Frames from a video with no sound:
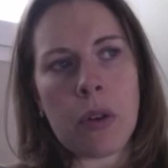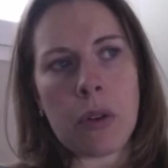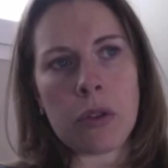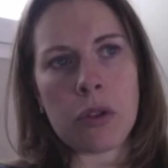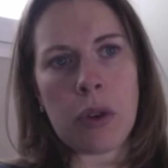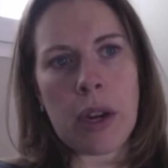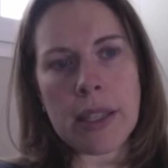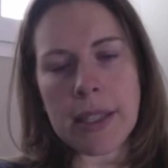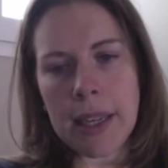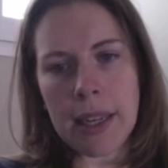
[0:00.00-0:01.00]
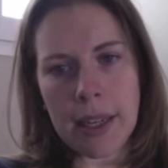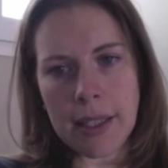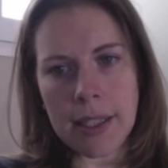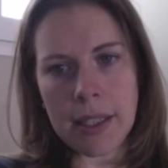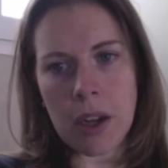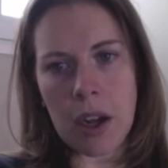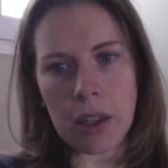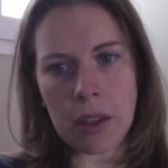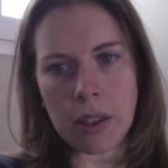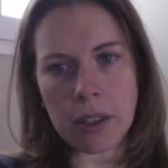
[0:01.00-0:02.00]
translated into
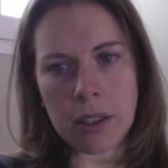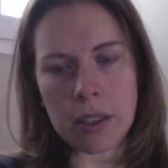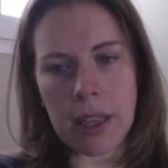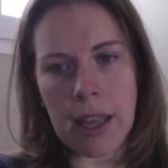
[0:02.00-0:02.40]
dollars,